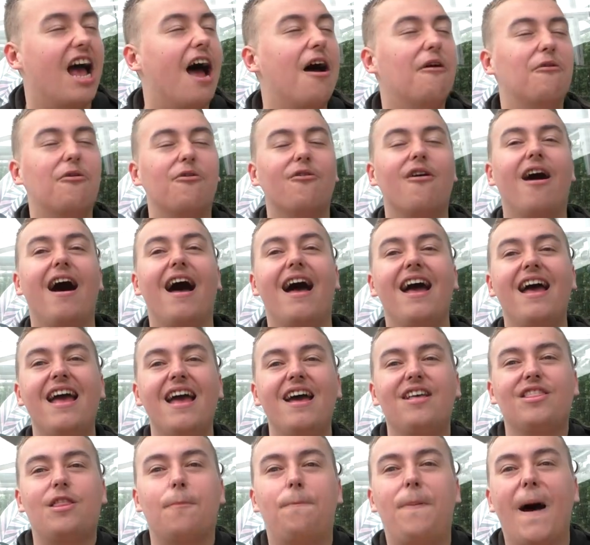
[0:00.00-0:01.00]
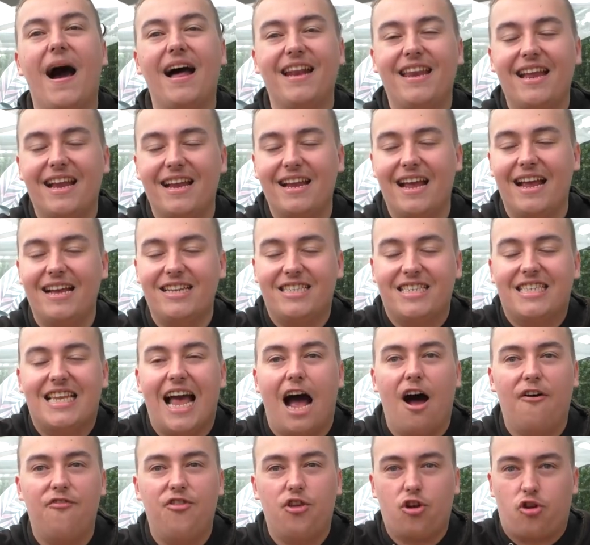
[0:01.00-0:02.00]
So. Uh, the padding
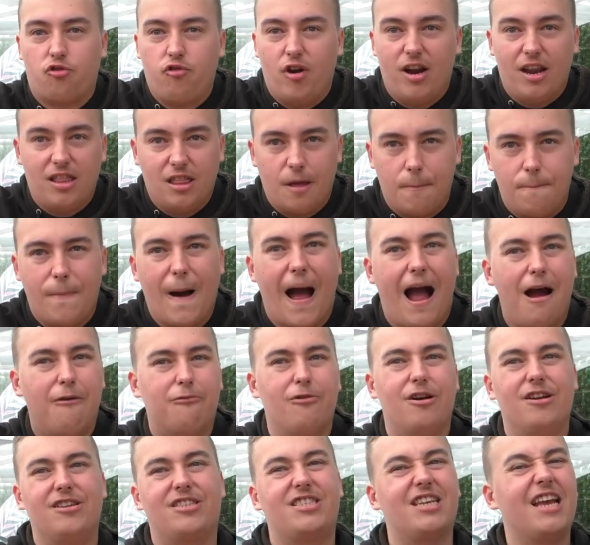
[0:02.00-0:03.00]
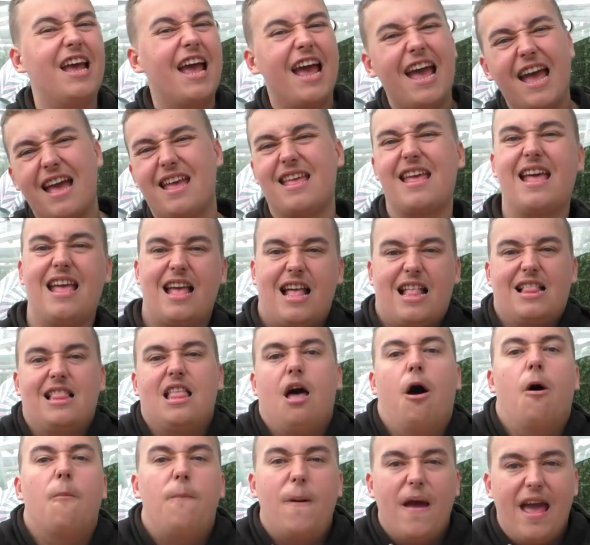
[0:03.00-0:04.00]
itself, the grid at the back was a
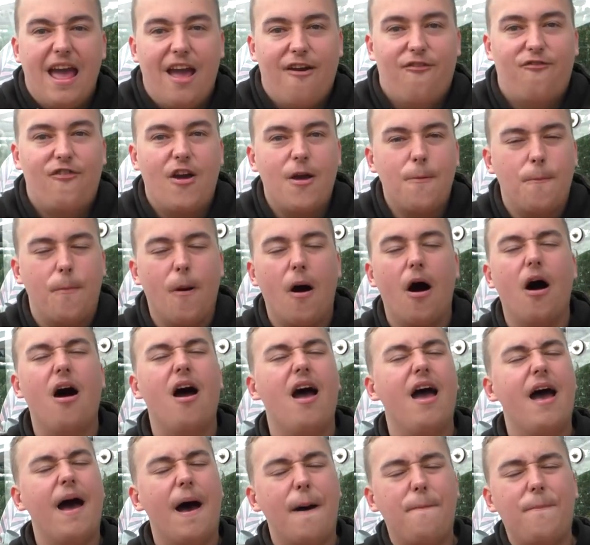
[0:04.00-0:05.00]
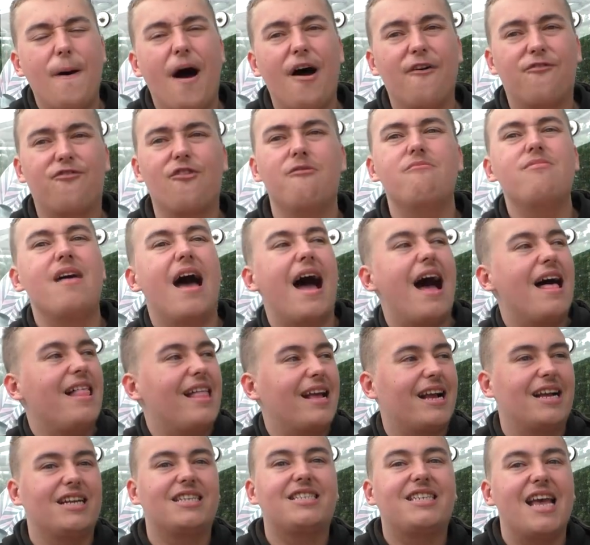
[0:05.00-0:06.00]
little bit iffy, but apart from
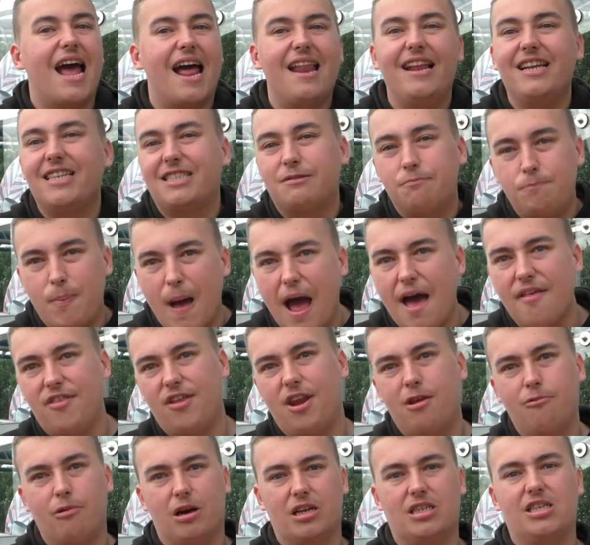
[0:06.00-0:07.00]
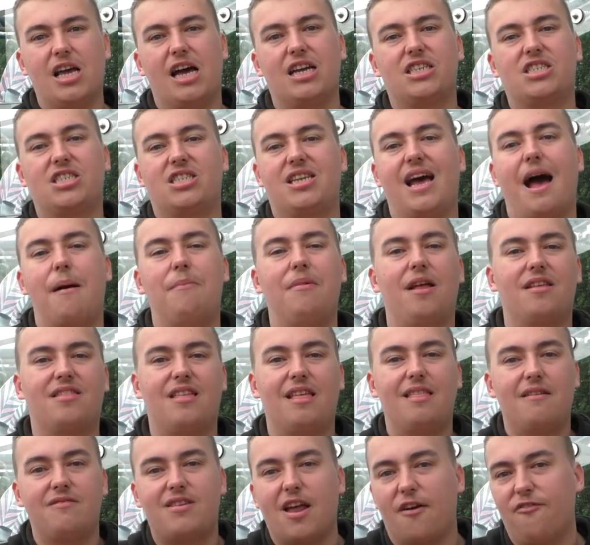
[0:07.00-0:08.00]
that, like I said, it's better than it was last time, and I
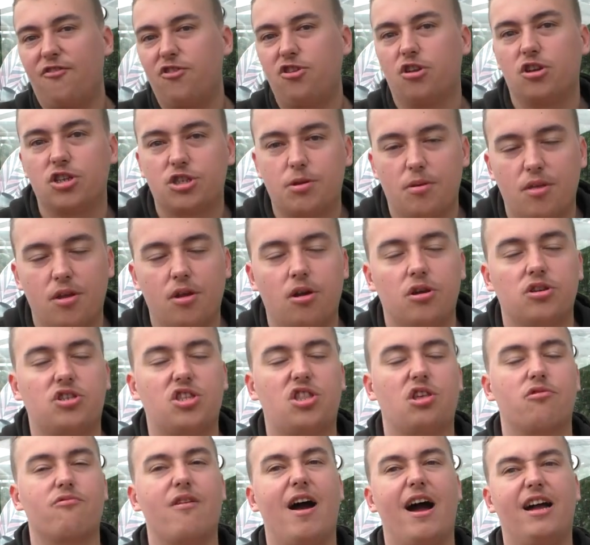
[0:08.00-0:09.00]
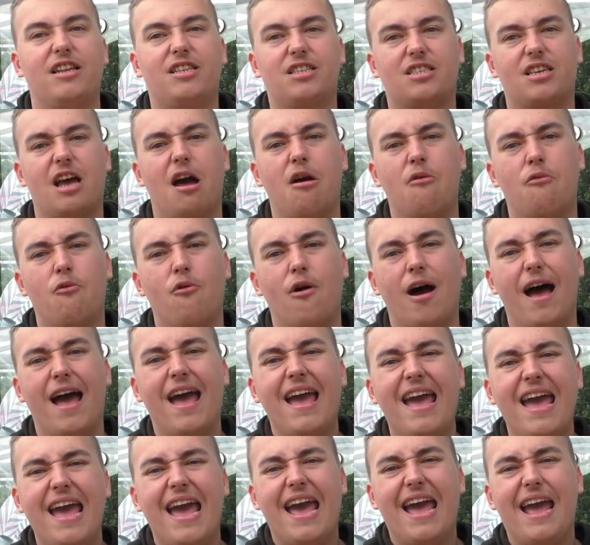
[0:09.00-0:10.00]
think they've definitely done something good to the ride. So
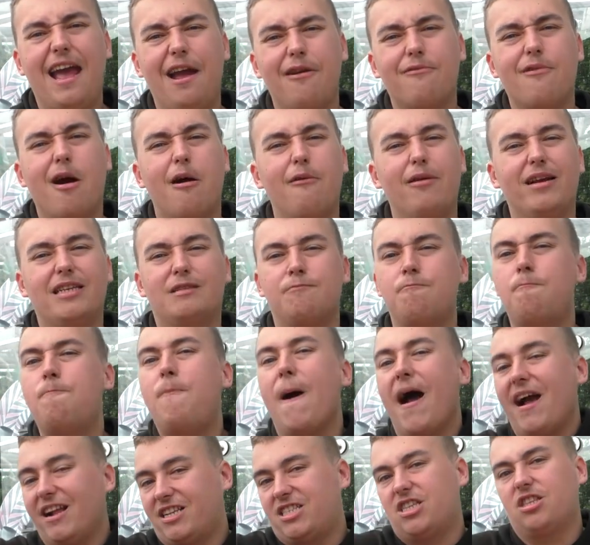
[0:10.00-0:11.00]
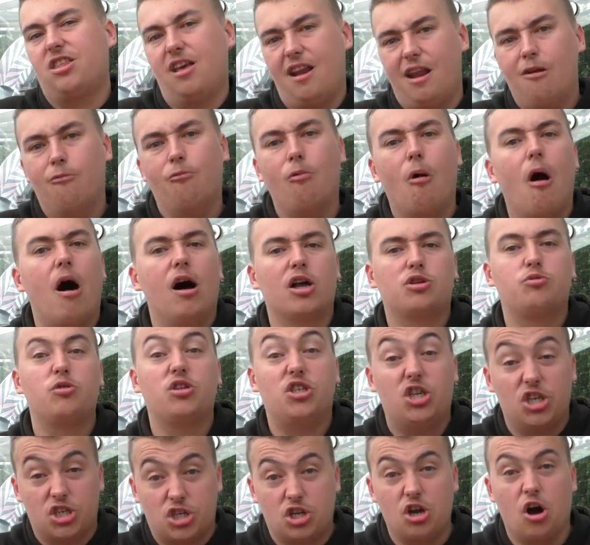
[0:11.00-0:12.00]
uh, Hero is better than it was,
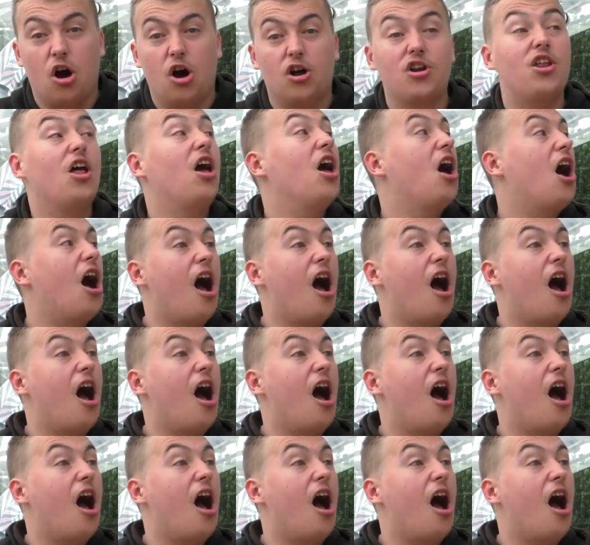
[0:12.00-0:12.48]
which is good.